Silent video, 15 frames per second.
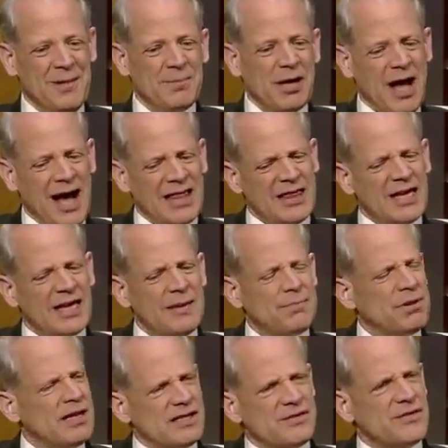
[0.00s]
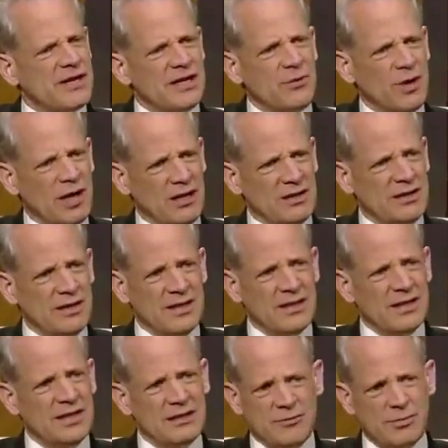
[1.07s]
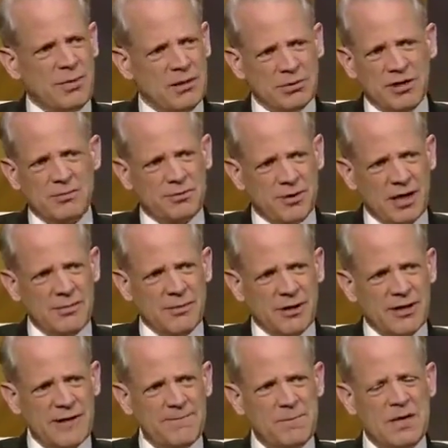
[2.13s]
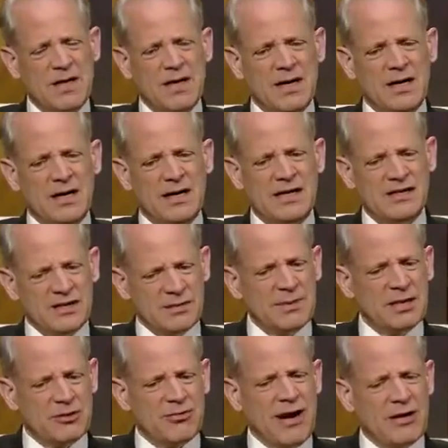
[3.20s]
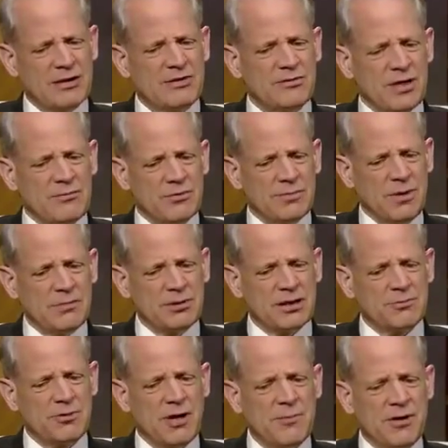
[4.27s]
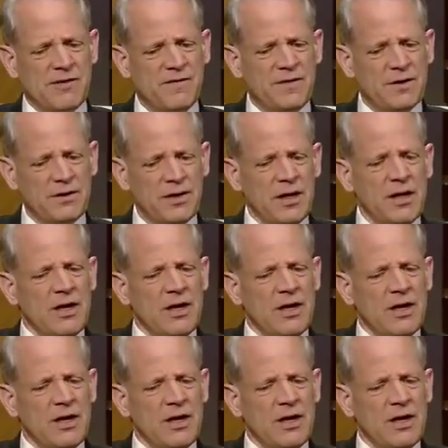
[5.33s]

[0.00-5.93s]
But I think he plays very well in a Republican primary. It's going to be a crowded Republican primary field.